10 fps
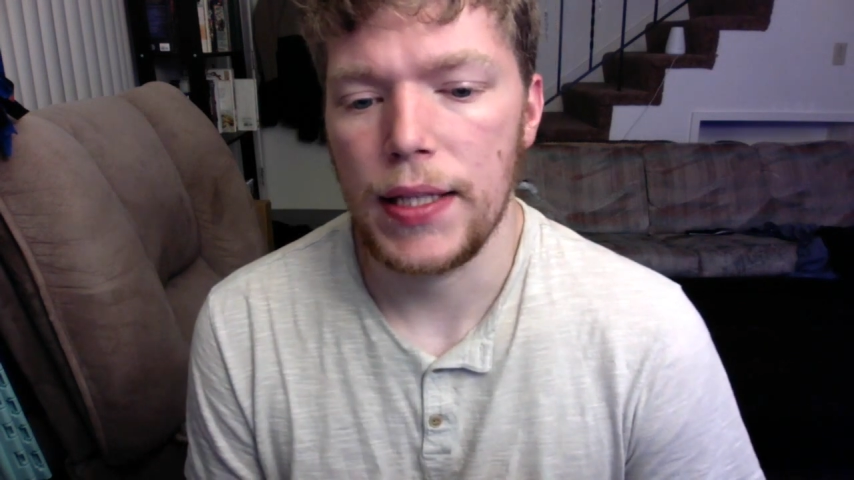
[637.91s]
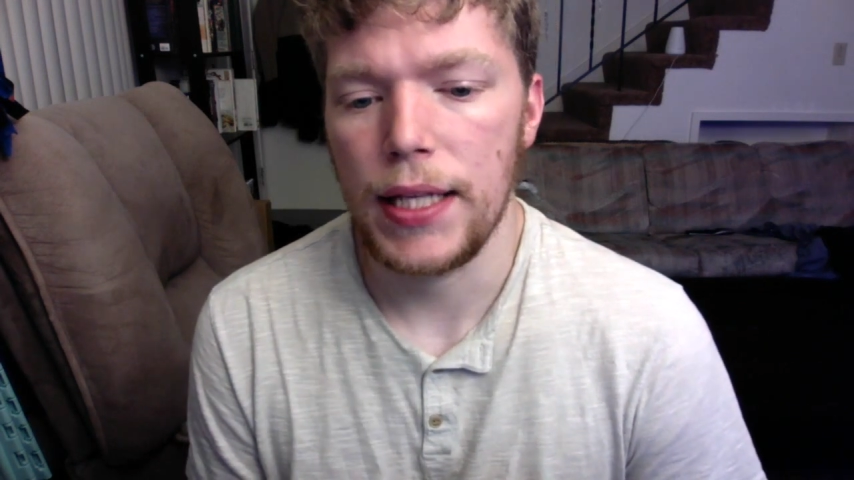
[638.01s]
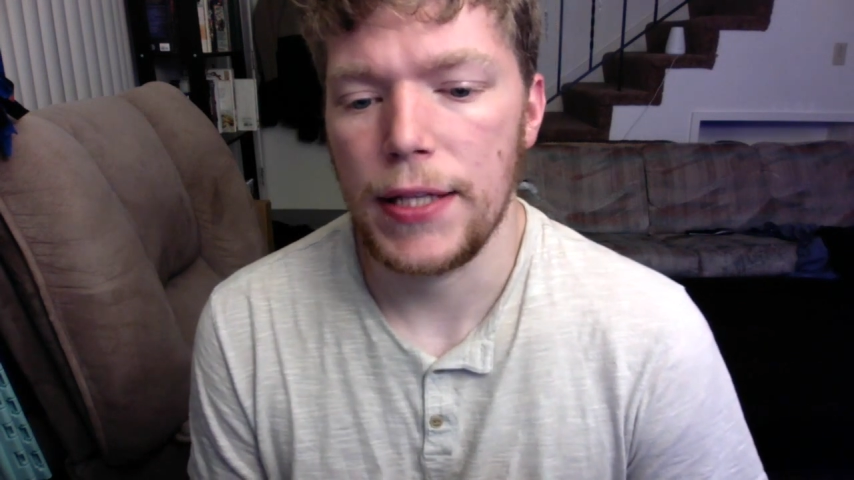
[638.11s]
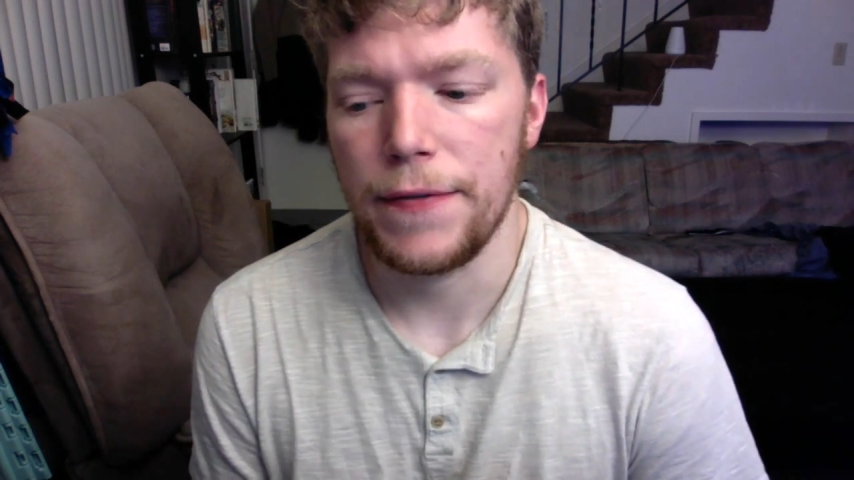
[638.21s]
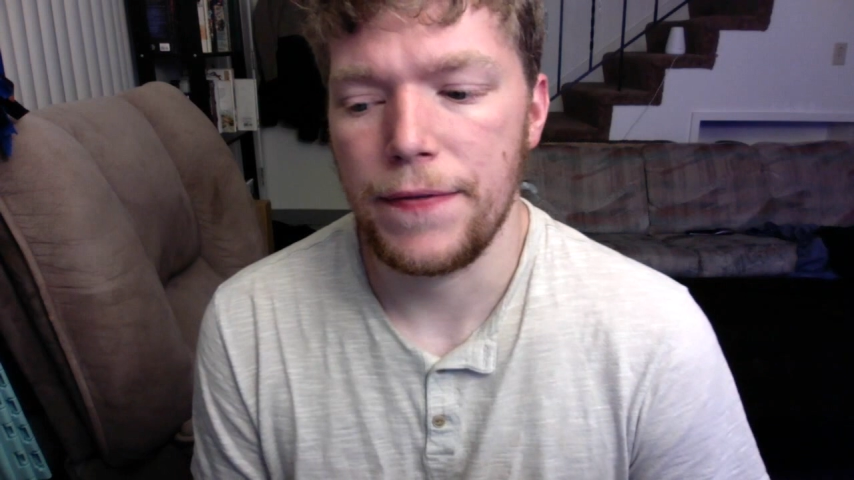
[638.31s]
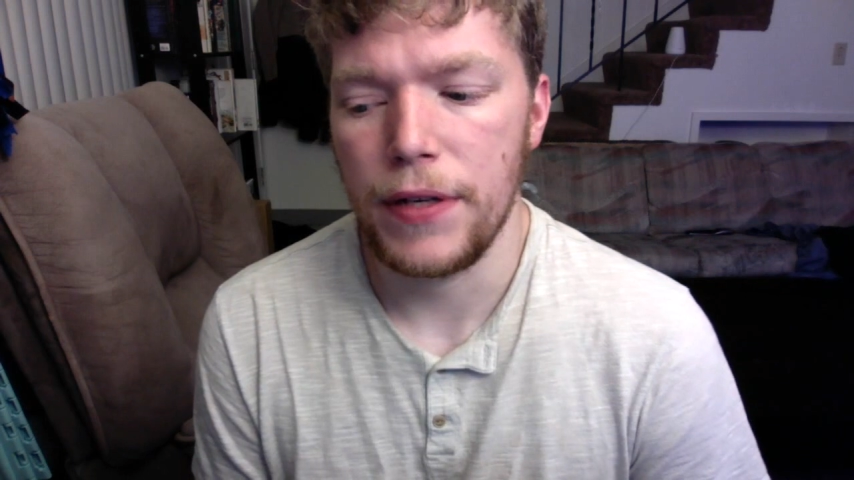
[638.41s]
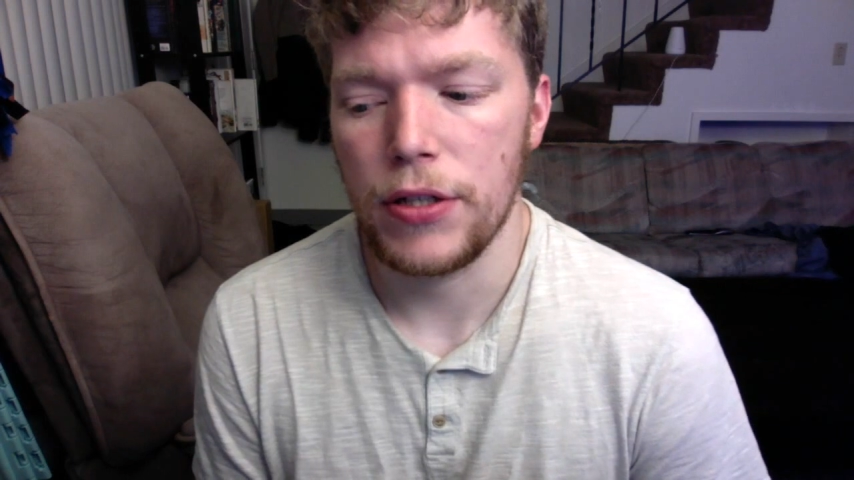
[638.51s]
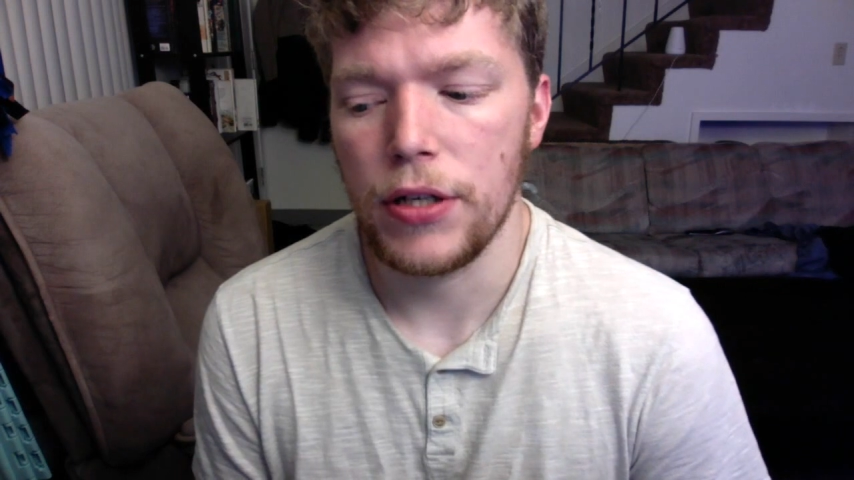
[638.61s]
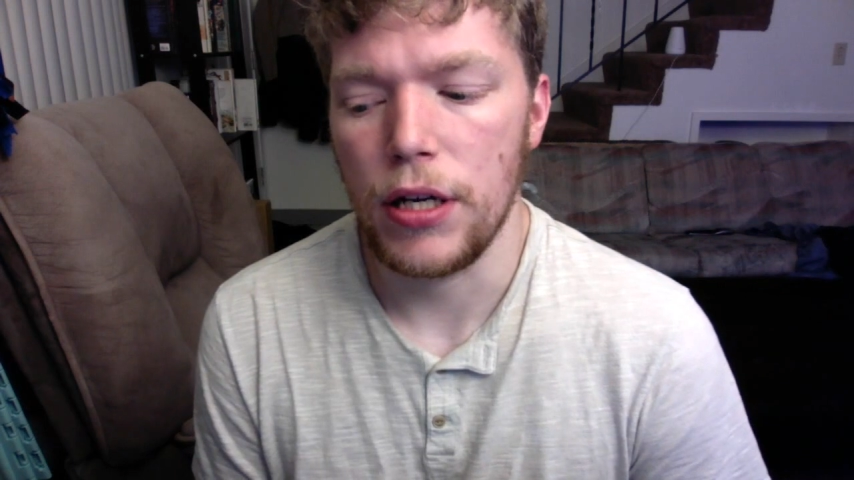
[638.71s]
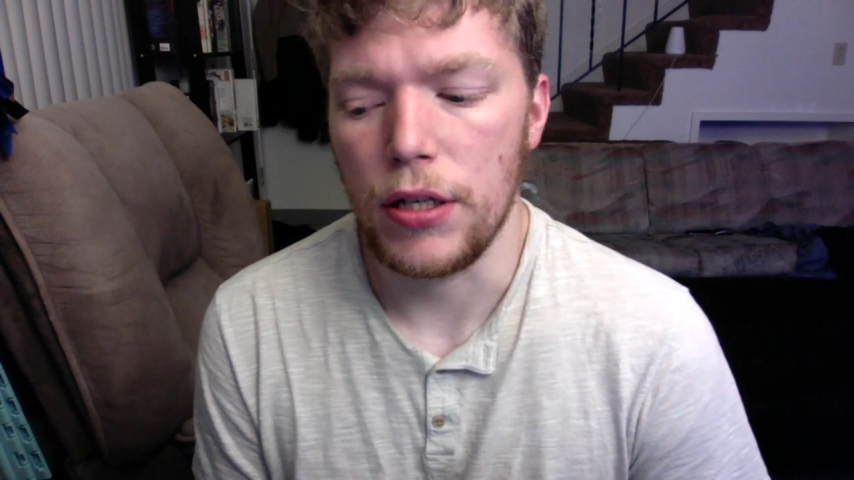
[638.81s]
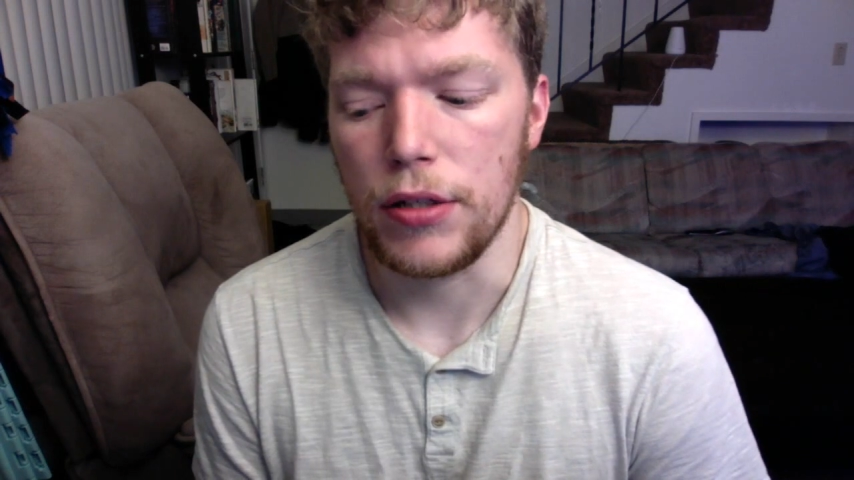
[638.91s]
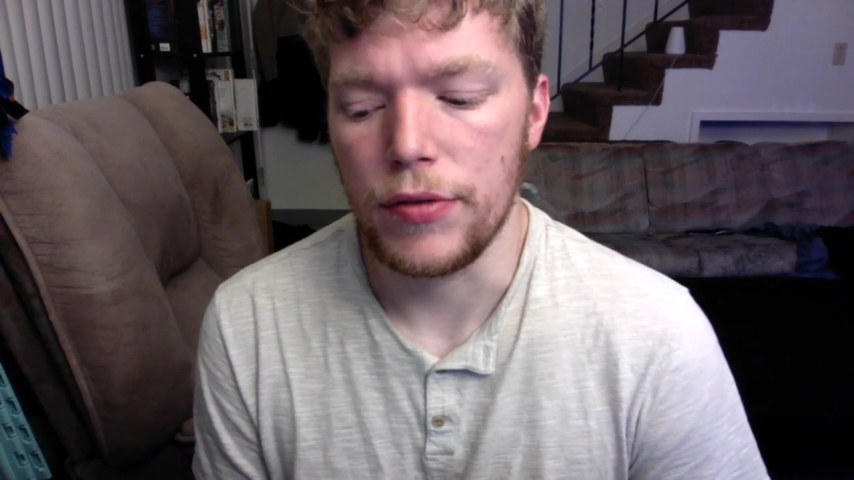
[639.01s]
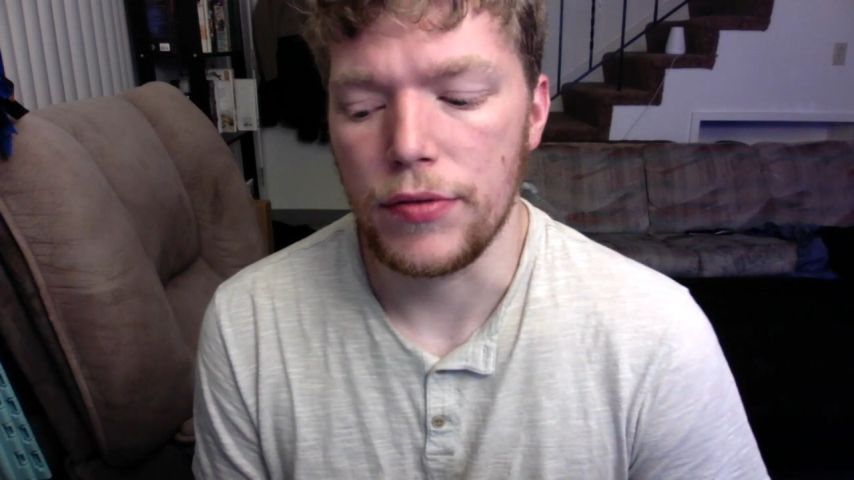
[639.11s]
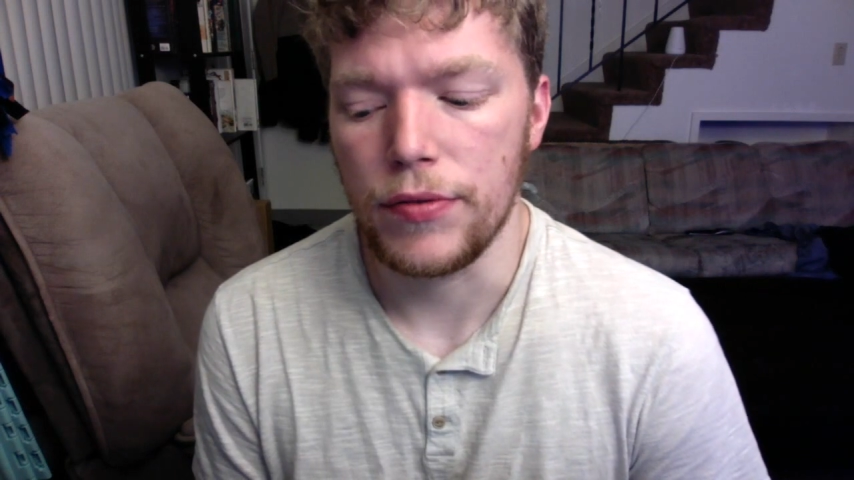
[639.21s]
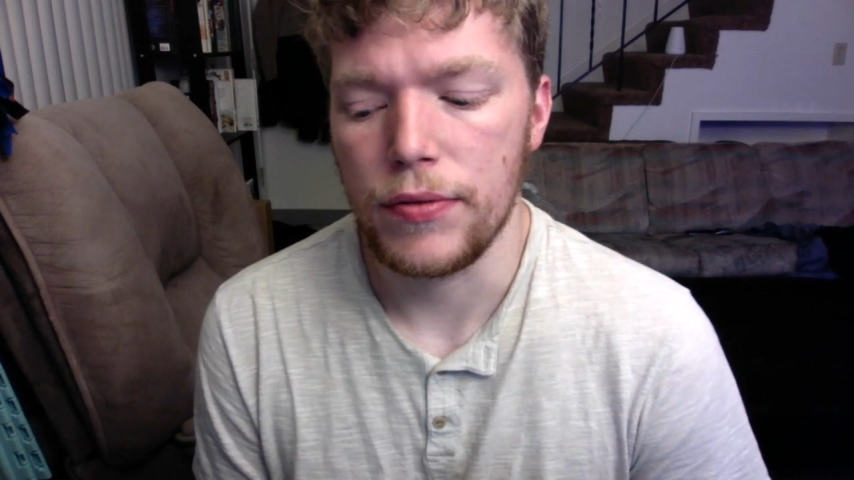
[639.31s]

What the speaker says: let the fear of